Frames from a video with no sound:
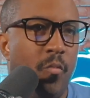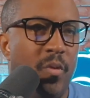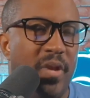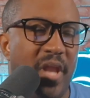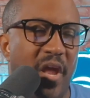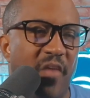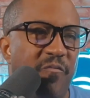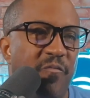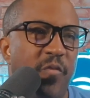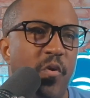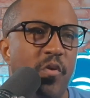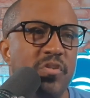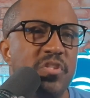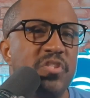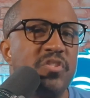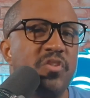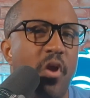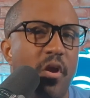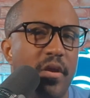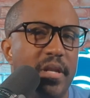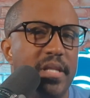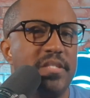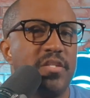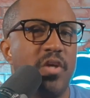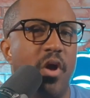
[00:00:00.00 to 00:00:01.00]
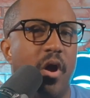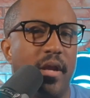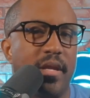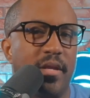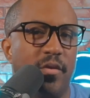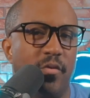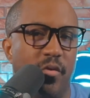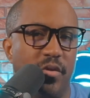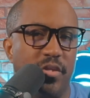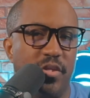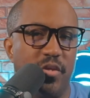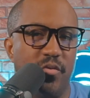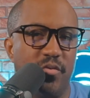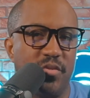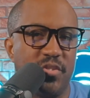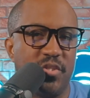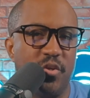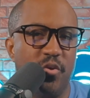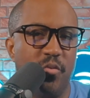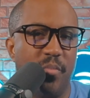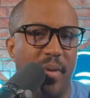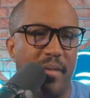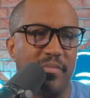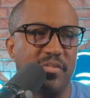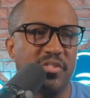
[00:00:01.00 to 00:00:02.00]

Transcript: When I first started talking on YouTube,